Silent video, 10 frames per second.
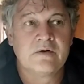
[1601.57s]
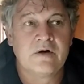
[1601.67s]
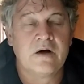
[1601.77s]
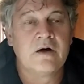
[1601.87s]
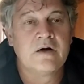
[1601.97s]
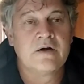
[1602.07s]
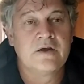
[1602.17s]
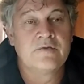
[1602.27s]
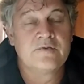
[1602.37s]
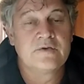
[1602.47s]
are
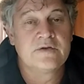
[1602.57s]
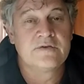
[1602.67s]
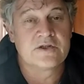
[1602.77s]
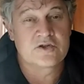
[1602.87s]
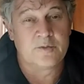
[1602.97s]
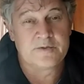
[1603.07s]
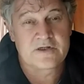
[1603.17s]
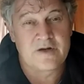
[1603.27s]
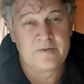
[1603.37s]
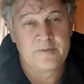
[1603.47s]
if, if the choppers
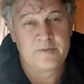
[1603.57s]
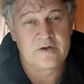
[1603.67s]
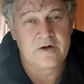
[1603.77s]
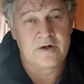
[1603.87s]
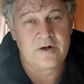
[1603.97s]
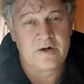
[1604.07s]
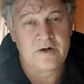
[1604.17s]
come and pick you up